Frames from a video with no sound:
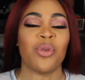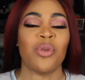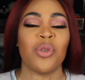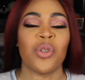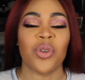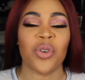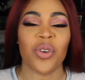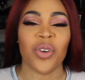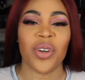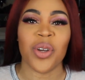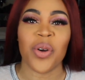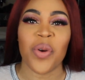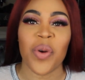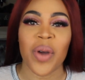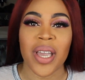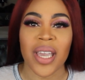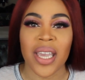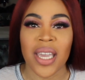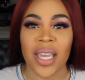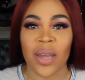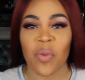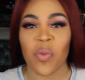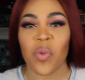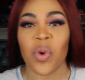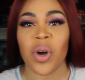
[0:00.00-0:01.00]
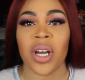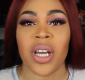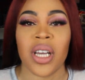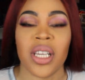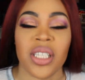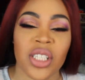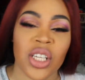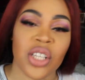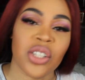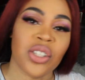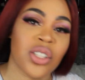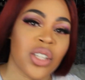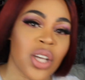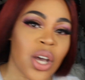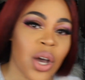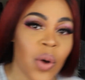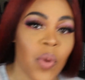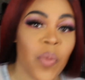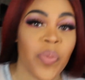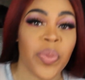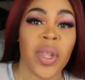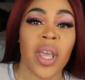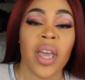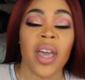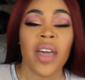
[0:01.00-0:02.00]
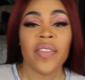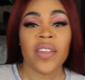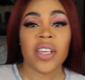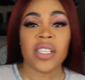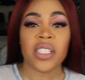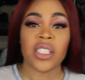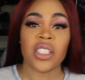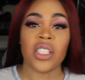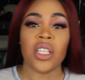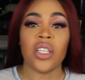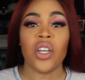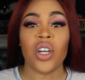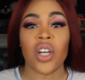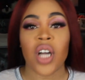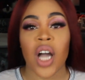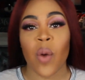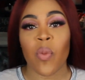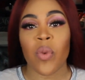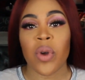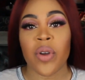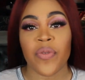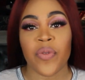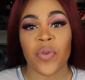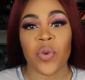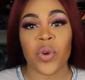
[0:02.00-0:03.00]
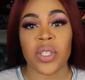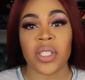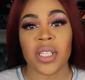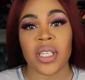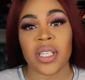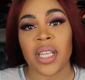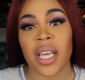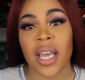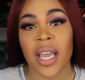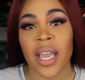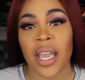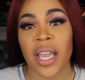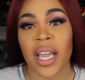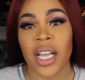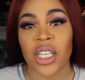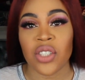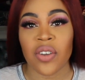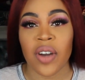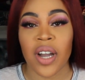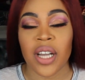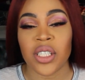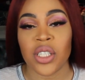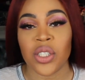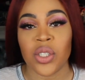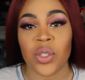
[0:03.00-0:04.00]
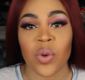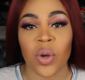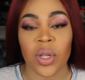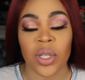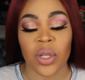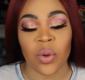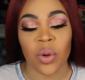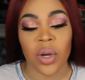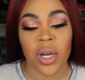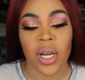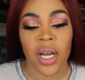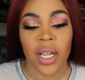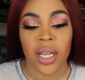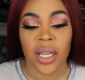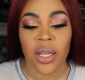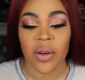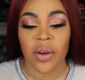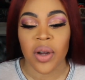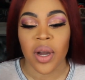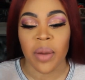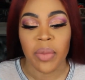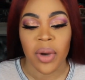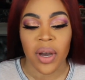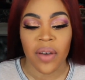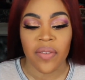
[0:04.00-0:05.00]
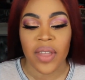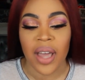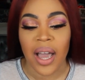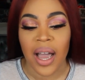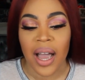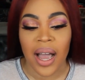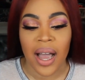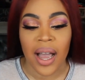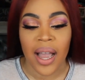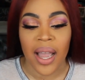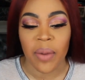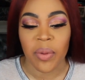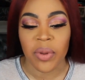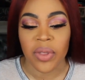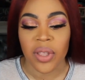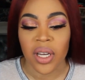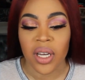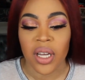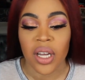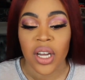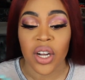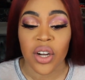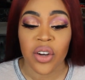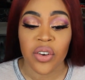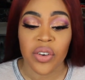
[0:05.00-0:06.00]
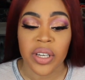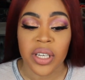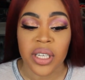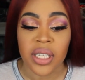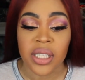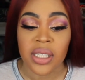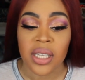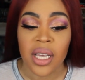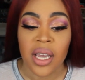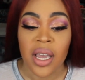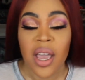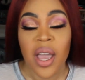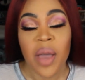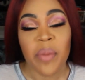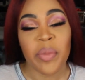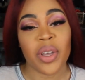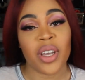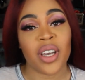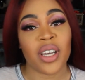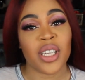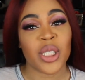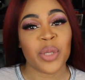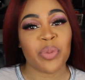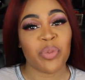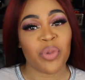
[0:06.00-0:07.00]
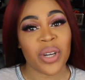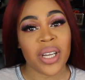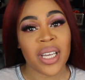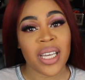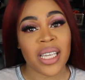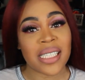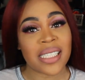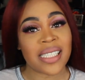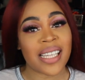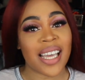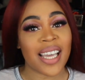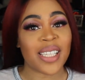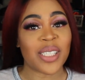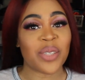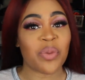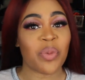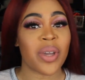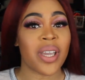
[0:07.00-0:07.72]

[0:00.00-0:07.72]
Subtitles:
tutorial it was. So this is the look I went for today. I tried to do a little color above the eye with a cut crease because spring is next